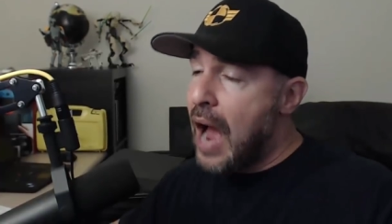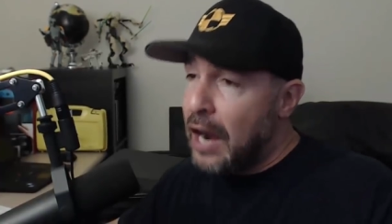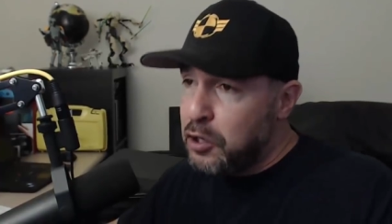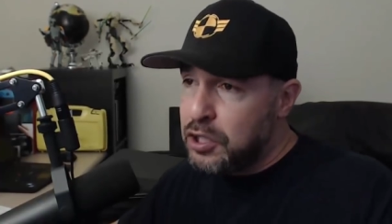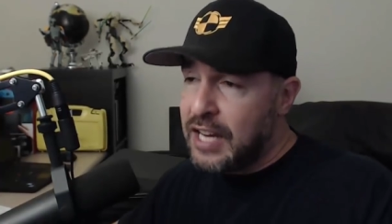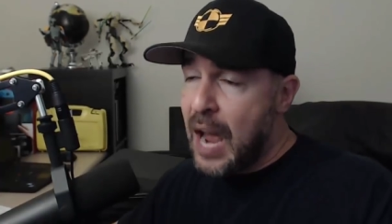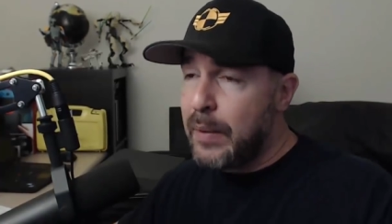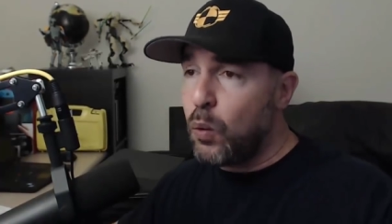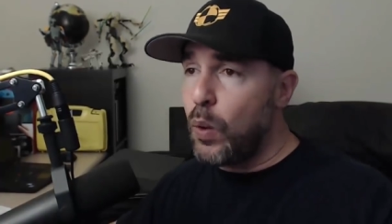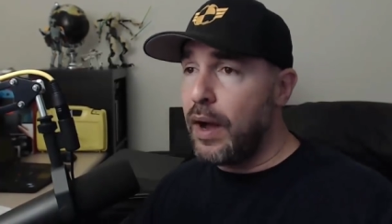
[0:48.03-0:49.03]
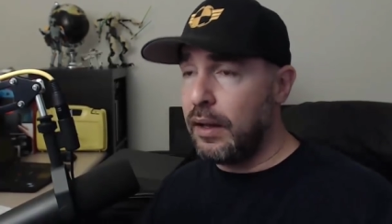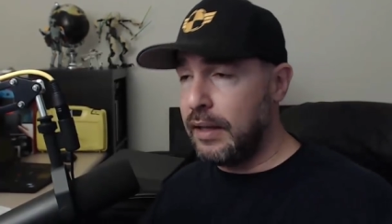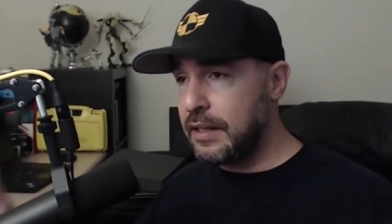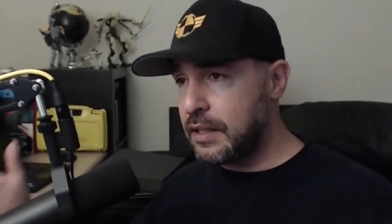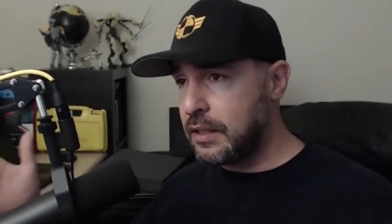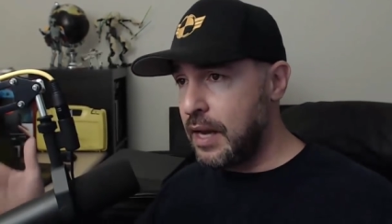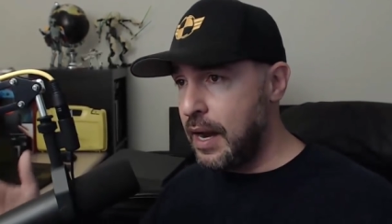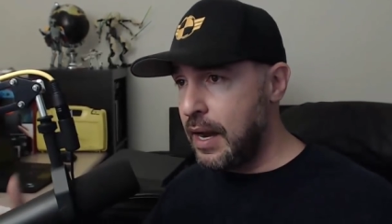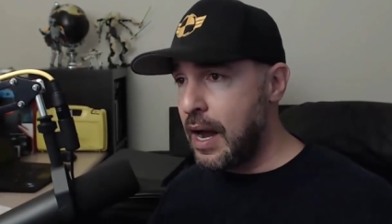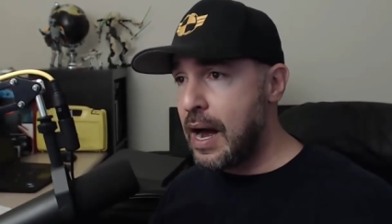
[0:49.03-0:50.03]
How do you scam it? Well, let's
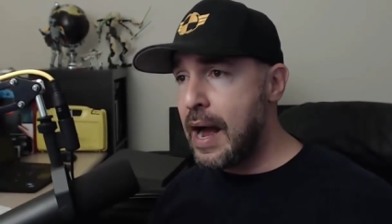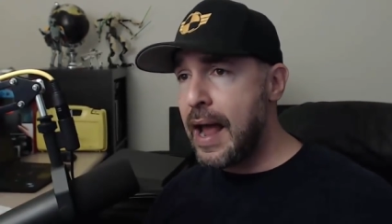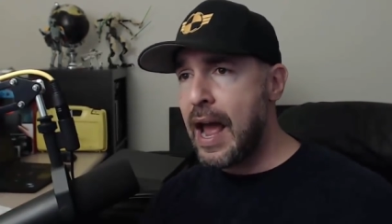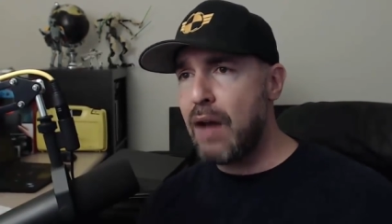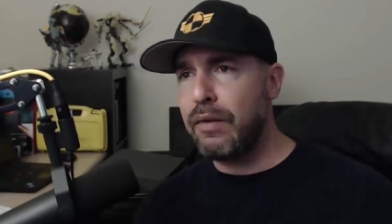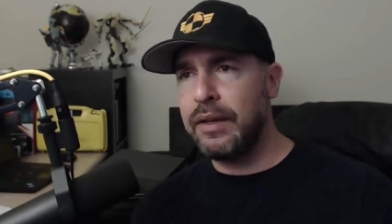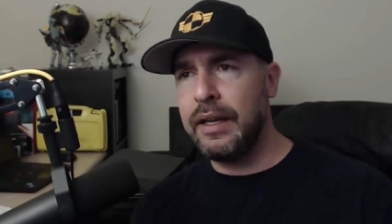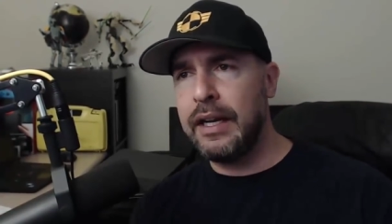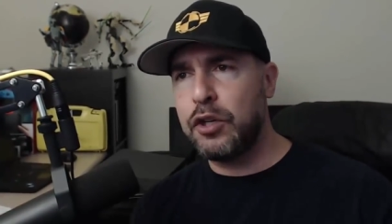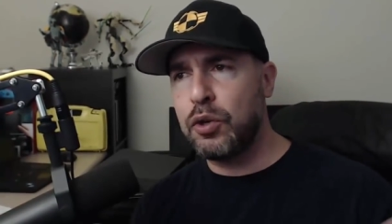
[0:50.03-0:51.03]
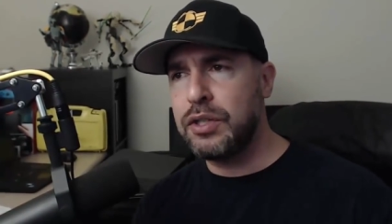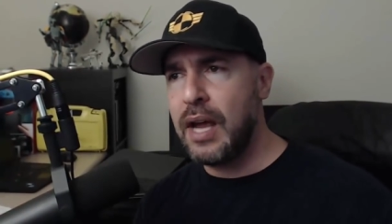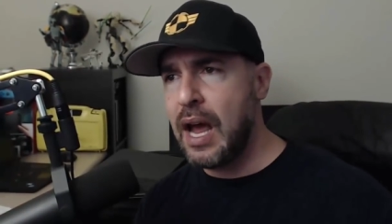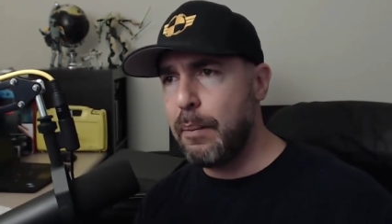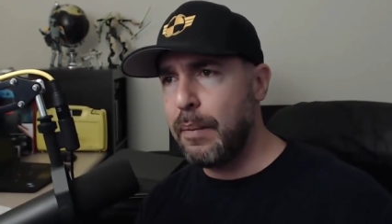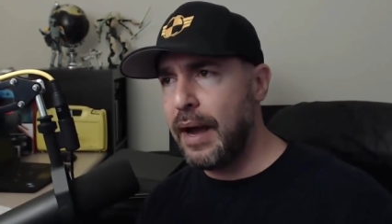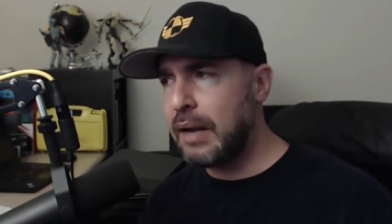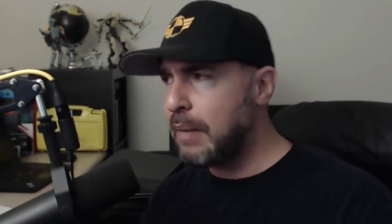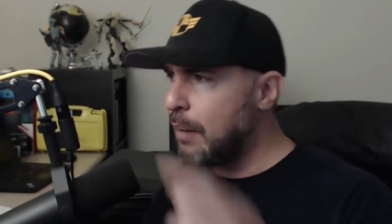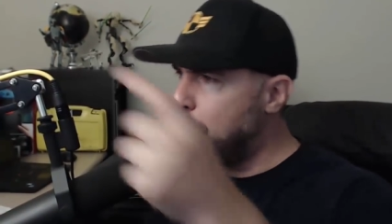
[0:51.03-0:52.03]
say I have an Idris M,
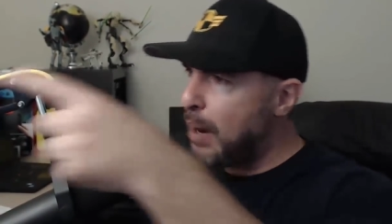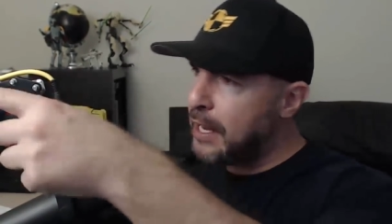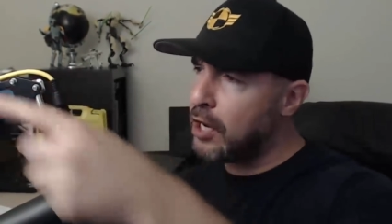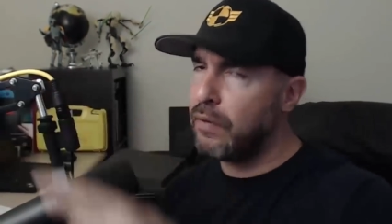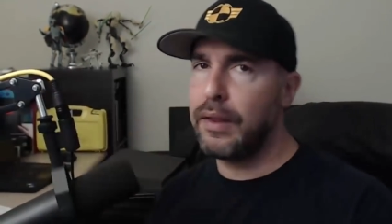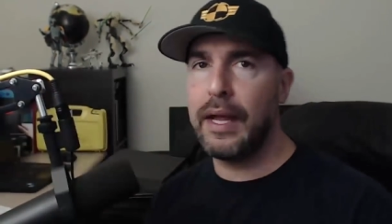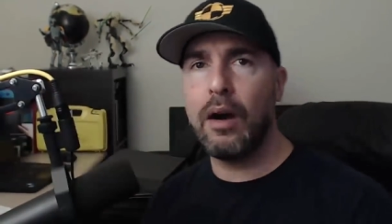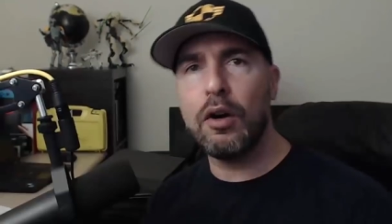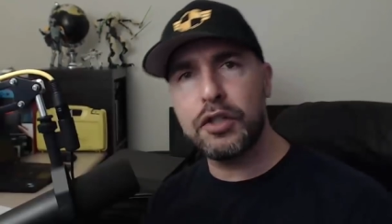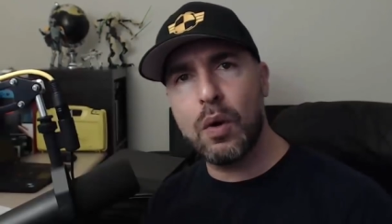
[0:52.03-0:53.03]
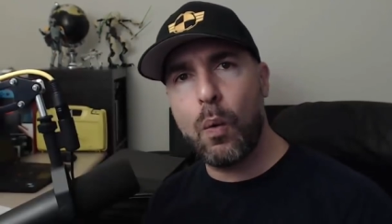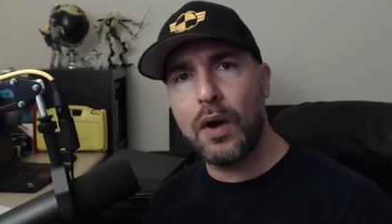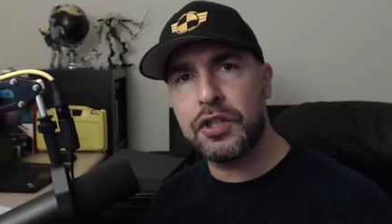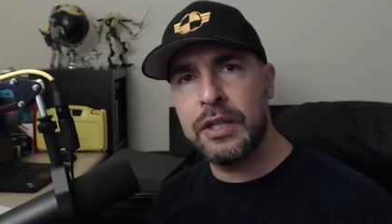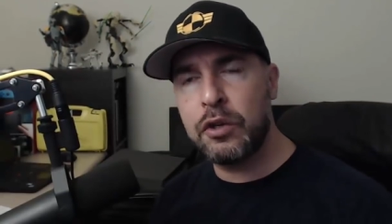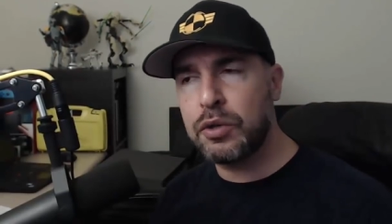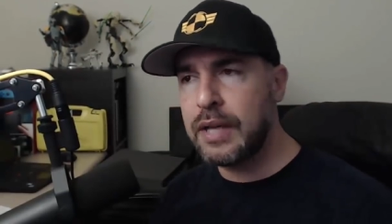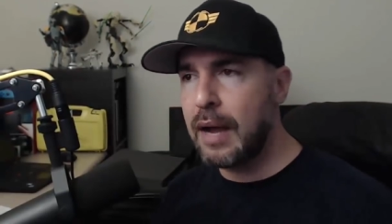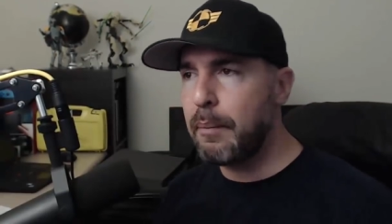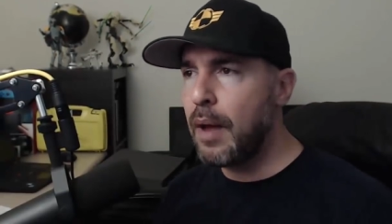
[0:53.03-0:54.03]
and my buddy over there also wants an Idris
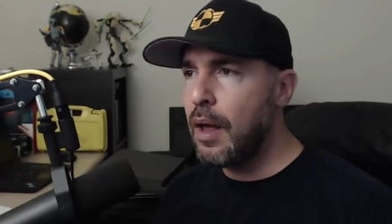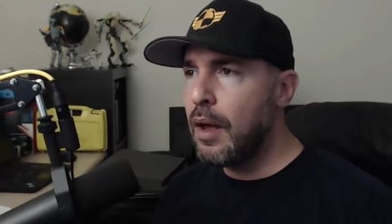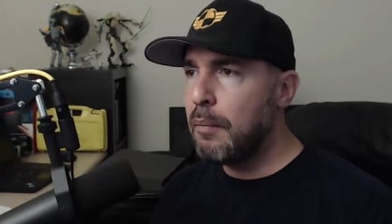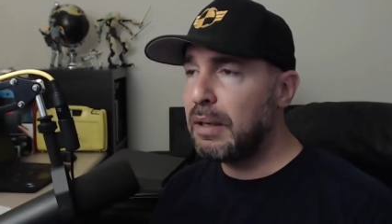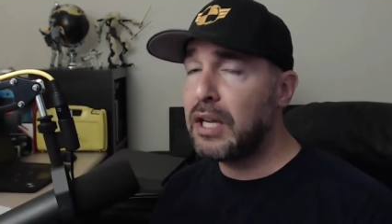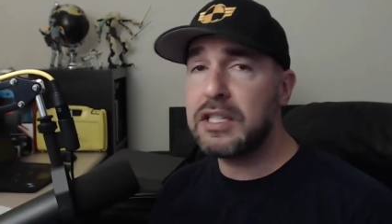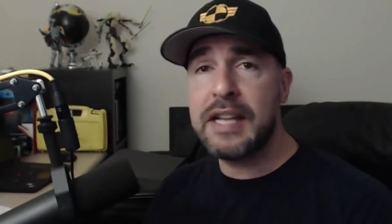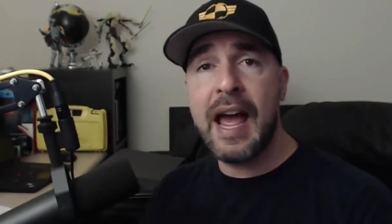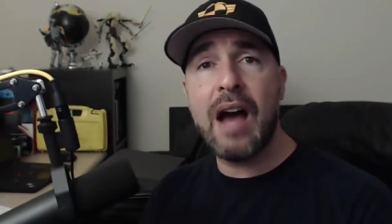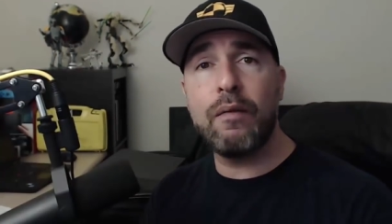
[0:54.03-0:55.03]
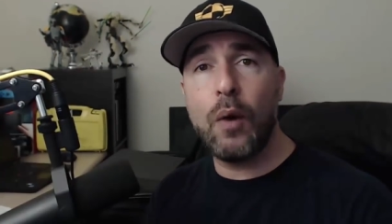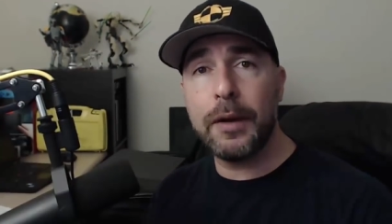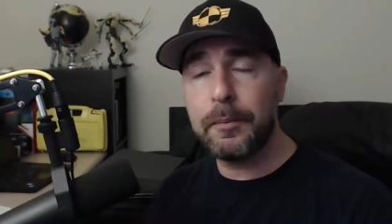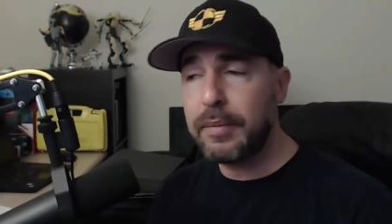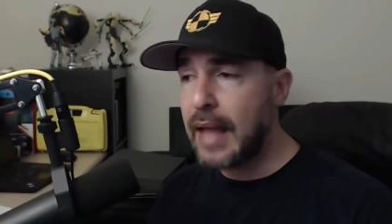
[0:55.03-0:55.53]
M, but doesn't have one.